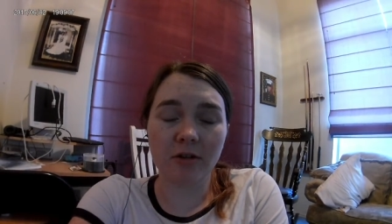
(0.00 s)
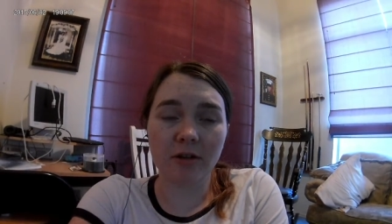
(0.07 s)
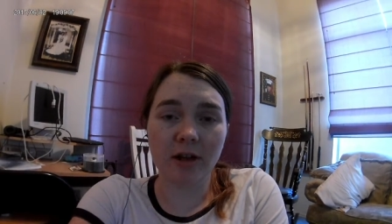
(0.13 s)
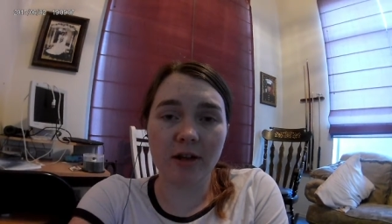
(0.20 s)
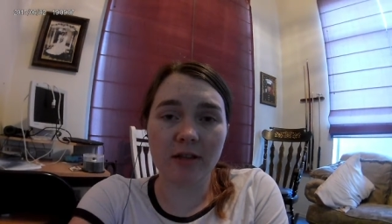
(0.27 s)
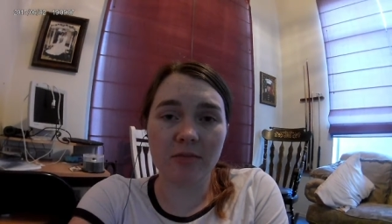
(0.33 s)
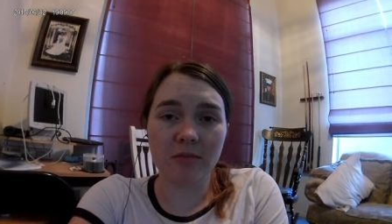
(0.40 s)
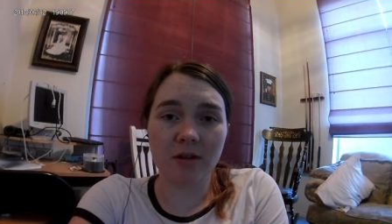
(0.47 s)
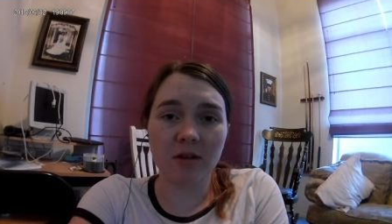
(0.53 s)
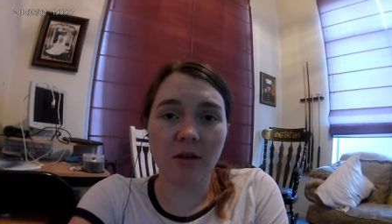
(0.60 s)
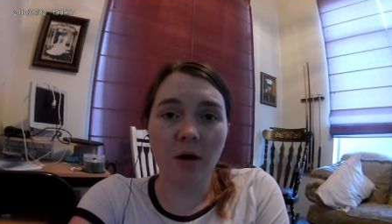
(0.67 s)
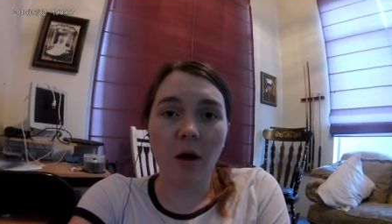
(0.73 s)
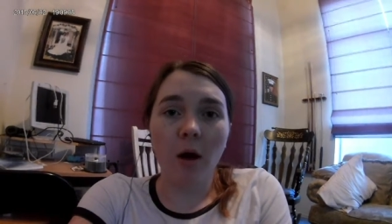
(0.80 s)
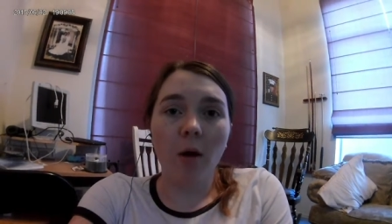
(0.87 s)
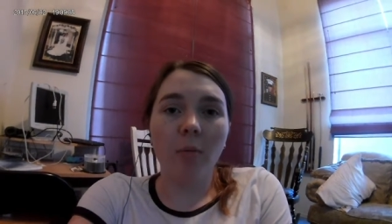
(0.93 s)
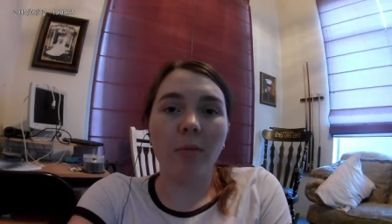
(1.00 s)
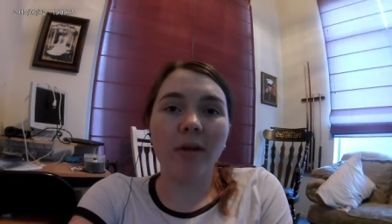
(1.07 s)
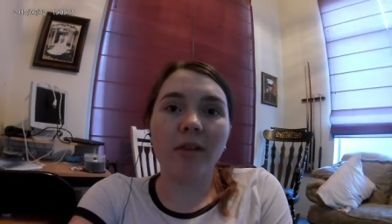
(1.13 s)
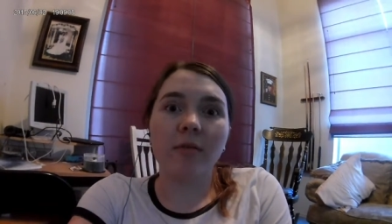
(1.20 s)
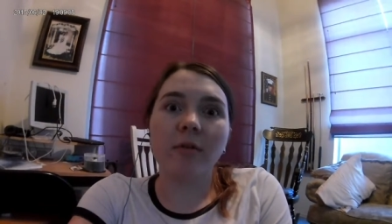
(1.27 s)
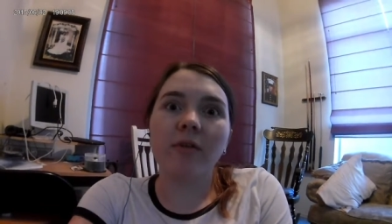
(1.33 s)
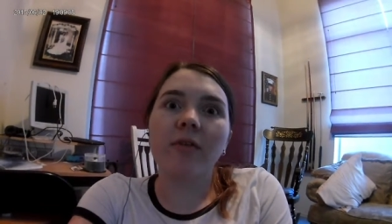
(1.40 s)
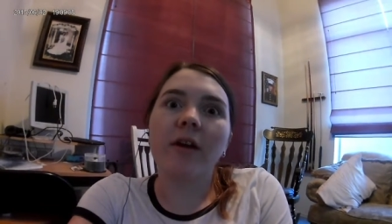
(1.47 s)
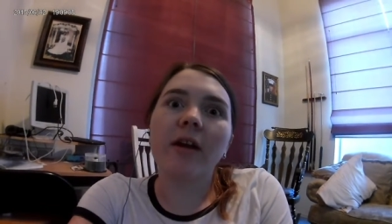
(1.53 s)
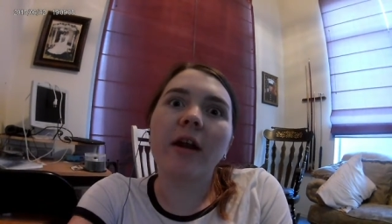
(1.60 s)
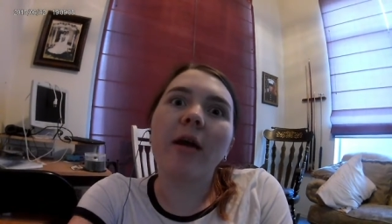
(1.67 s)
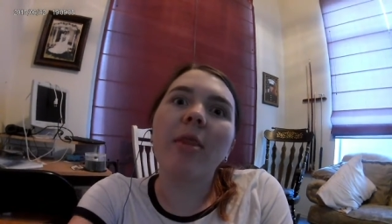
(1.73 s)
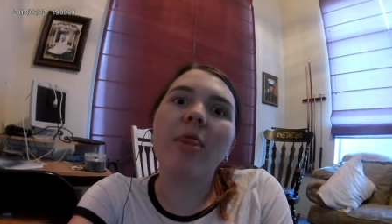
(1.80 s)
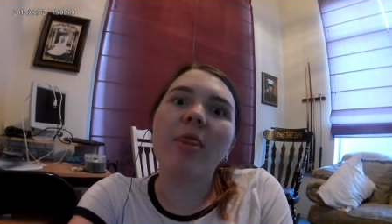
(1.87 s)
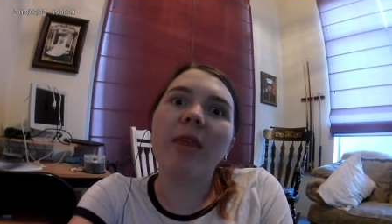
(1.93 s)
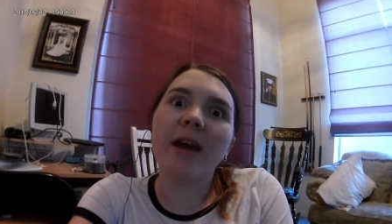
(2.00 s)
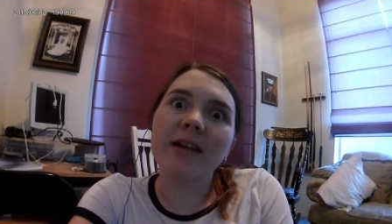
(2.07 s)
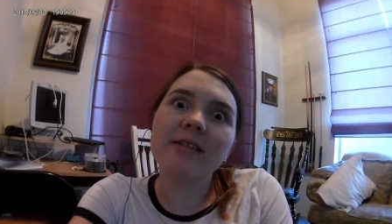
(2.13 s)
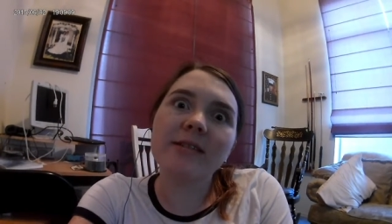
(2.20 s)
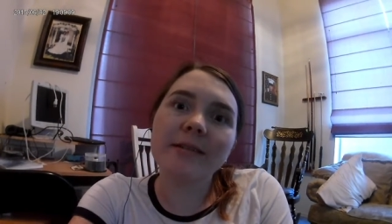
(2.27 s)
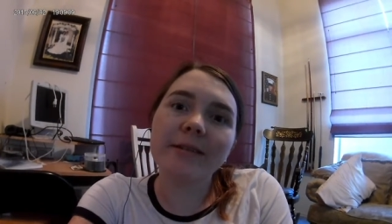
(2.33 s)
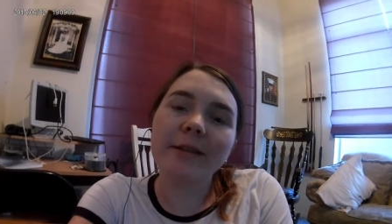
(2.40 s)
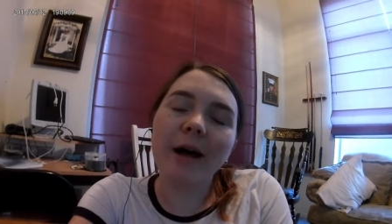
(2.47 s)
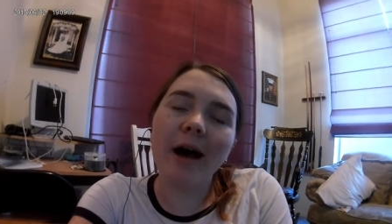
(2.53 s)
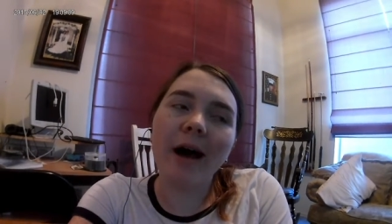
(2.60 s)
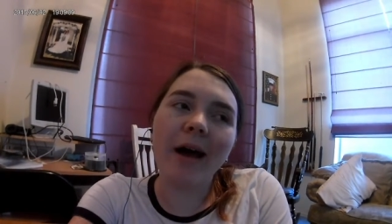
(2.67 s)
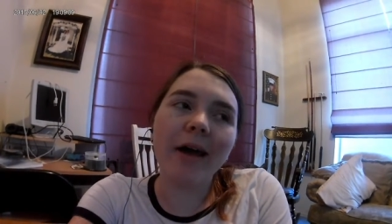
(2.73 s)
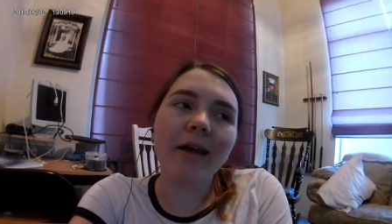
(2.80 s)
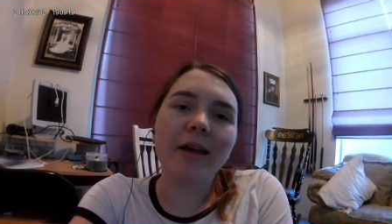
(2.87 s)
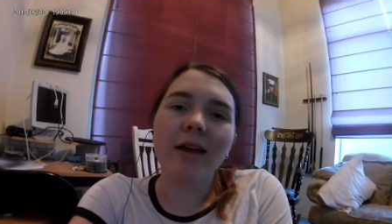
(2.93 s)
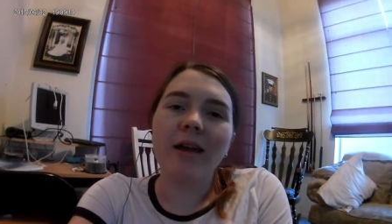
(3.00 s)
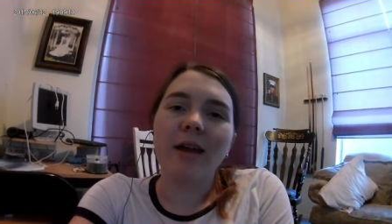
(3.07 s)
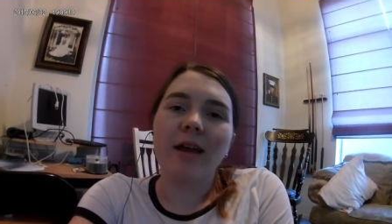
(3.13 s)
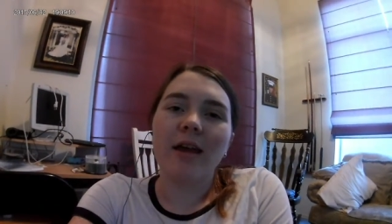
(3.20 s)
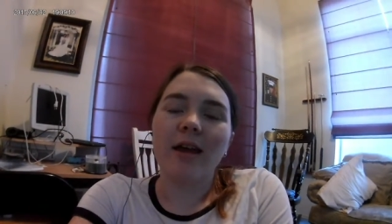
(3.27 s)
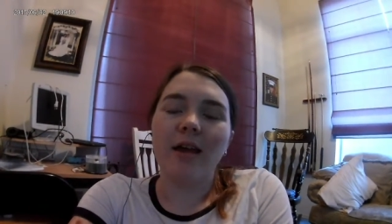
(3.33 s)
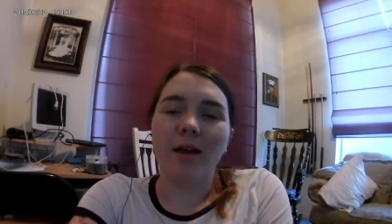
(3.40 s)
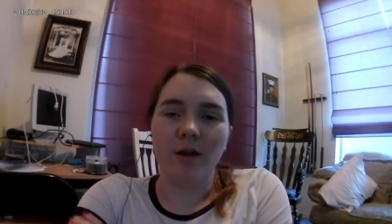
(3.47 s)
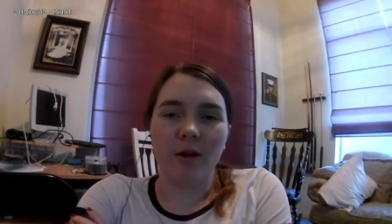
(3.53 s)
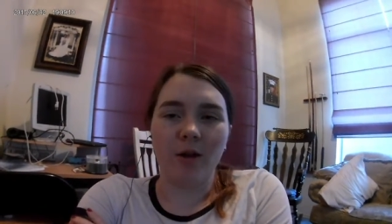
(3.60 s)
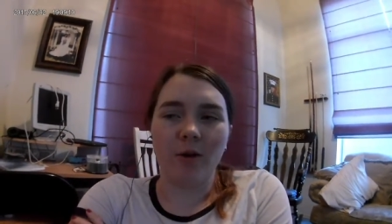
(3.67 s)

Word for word: Glassman, but then we find out that's a lie. And